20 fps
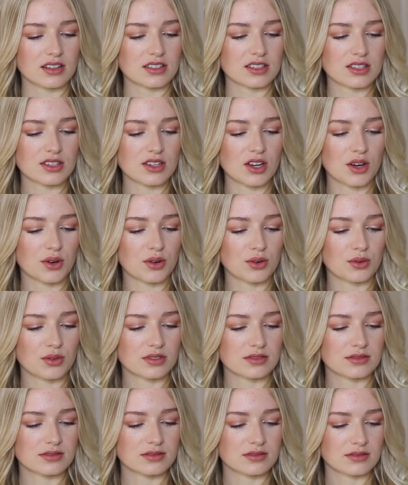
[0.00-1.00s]

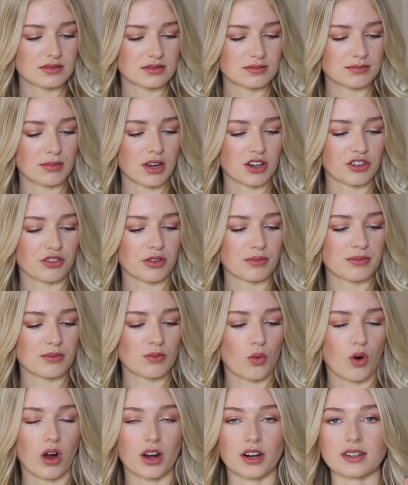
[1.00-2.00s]
Snow
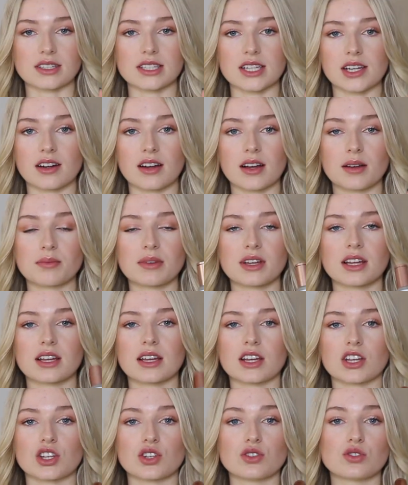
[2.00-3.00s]
Mushroom Water Serum.
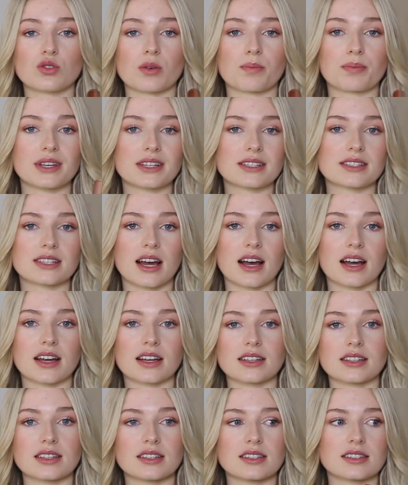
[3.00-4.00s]
You do a
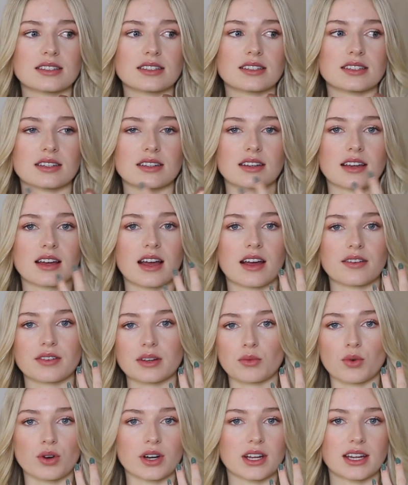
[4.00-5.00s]
pea-sized
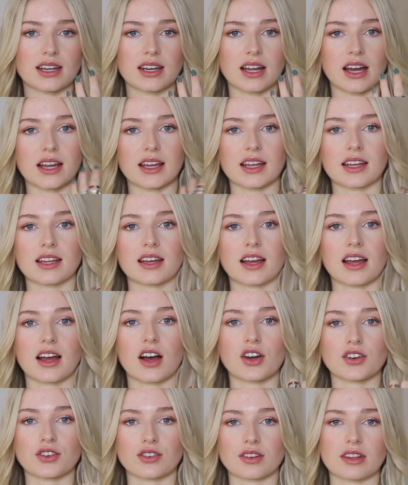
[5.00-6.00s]
every morning and night
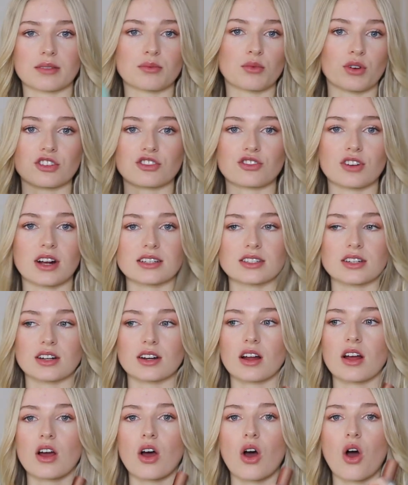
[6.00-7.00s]
underneath moisturizer.